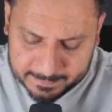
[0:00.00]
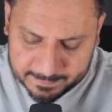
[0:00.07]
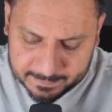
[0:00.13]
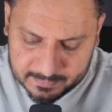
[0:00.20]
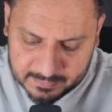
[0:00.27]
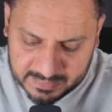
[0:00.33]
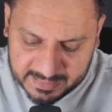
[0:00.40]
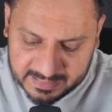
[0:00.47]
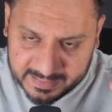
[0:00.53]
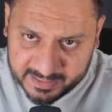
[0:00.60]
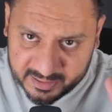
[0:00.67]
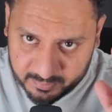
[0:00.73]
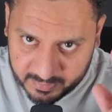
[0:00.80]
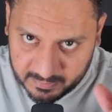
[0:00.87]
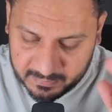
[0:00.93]
And I
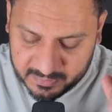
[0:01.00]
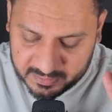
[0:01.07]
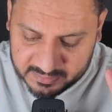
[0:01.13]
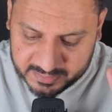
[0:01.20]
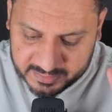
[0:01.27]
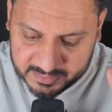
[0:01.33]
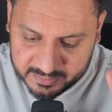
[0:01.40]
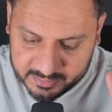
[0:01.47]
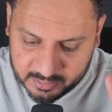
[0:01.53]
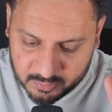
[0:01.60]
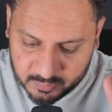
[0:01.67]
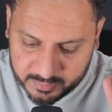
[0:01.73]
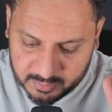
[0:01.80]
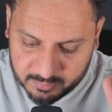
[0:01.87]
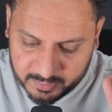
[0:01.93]
remember that,
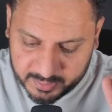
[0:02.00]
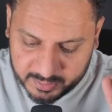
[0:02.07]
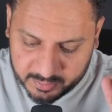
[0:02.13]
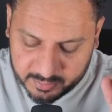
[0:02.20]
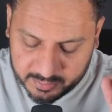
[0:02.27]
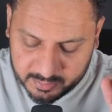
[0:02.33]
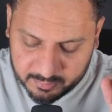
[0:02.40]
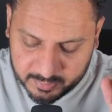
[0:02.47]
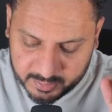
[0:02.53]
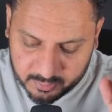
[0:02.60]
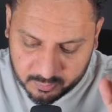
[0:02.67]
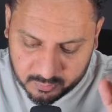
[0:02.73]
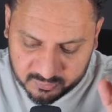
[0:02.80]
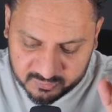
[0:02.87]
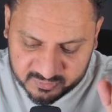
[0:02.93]
in my
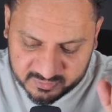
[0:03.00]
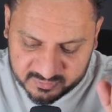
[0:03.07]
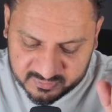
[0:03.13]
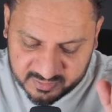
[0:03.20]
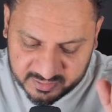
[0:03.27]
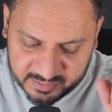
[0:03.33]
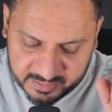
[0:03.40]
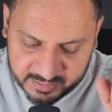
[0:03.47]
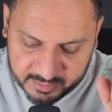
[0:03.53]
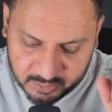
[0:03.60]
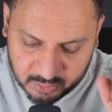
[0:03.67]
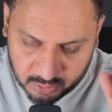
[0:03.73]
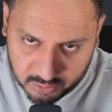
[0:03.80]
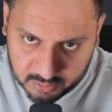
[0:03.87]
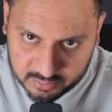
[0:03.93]
courses, I had
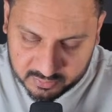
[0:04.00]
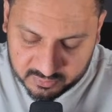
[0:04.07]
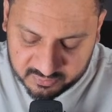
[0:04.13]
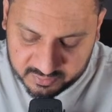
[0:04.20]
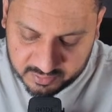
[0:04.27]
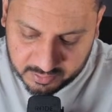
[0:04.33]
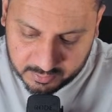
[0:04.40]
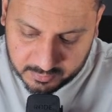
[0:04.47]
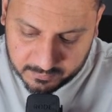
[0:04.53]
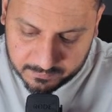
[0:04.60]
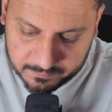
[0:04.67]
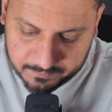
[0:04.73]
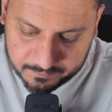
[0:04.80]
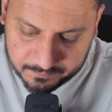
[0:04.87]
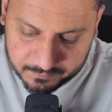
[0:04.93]
taught this thing.
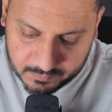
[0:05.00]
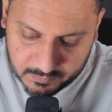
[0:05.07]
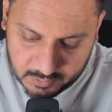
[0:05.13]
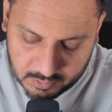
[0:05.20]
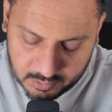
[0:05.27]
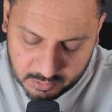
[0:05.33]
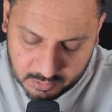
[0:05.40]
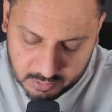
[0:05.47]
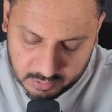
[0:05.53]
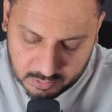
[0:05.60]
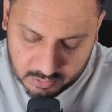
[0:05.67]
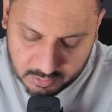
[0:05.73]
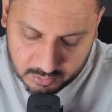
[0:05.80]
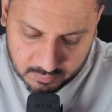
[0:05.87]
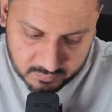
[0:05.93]

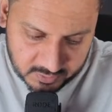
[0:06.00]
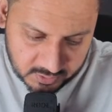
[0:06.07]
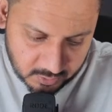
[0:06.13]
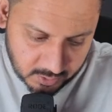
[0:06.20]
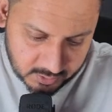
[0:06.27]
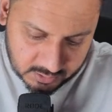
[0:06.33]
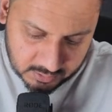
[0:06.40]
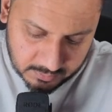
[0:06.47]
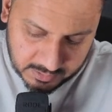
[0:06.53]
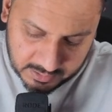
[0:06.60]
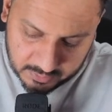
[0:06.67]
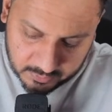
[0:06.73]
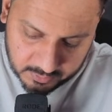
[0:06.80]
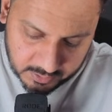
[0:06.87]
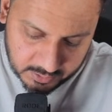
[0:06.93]
We talked
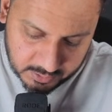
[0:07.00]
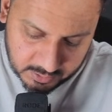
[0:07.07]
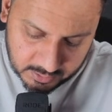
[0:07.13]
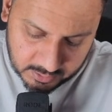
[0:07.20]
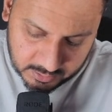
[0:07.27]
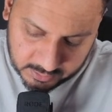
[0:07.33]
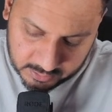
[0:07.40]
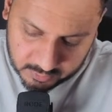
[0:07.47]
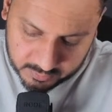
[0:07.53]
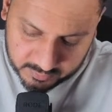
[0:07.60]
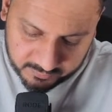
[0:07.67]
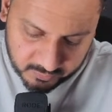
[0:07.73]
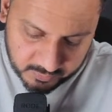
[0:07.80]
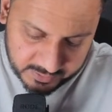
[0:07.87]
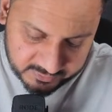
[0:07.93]
about, if
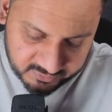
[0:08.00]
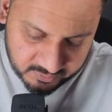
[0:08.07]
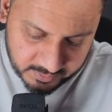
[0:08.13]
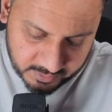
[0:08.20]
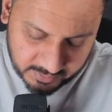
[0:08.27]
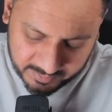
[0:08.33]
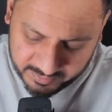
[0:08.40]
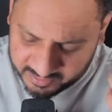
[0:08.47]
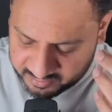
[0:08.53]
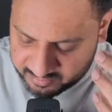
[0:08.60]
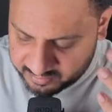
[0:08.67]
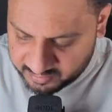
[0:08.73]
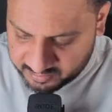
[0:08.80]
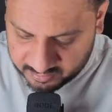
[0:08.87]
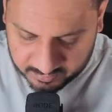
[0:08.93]
you guys remember, I